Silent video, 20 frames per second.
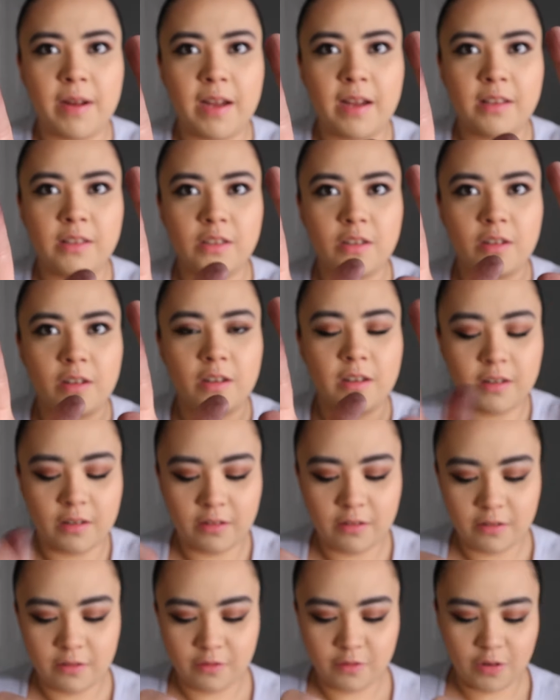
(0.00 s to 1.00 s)
my hands are
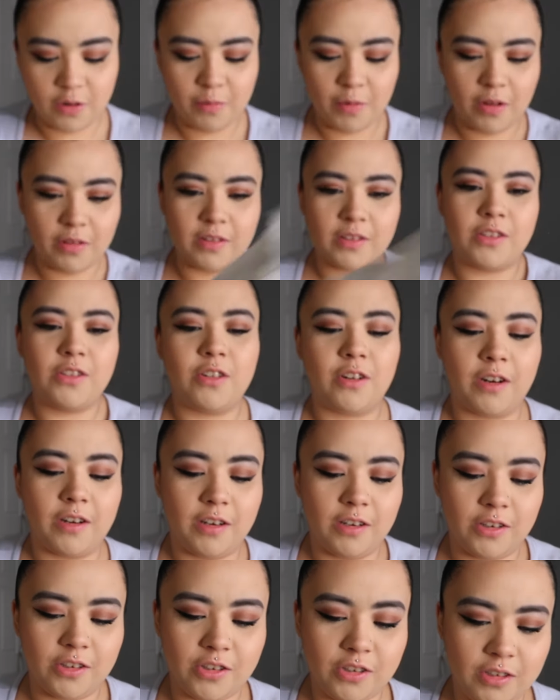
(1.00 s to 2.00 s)
from all this
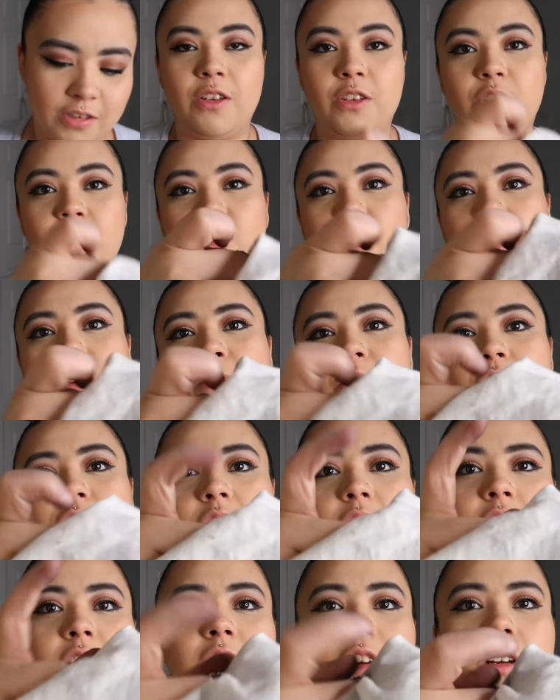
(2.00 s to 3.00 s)
tarnish. So I'm just
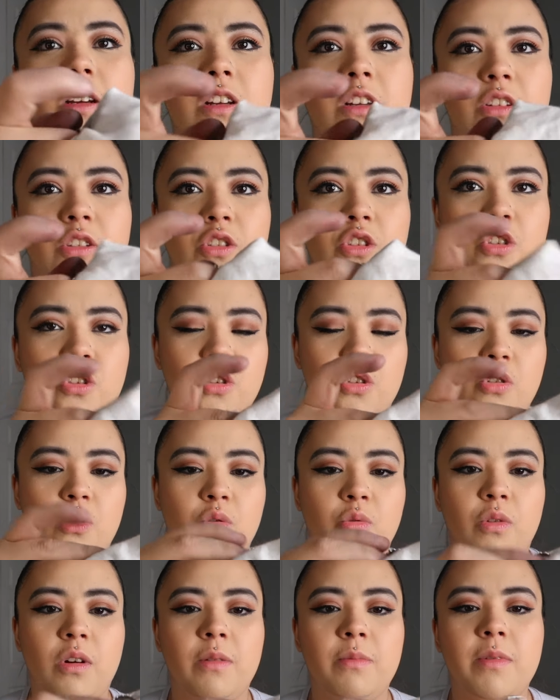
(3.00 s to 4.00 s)
gonna
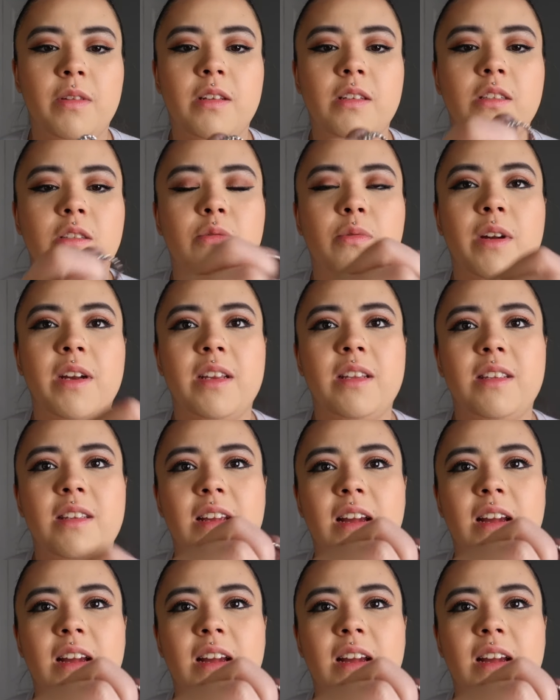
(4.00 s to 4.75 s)
scrub this right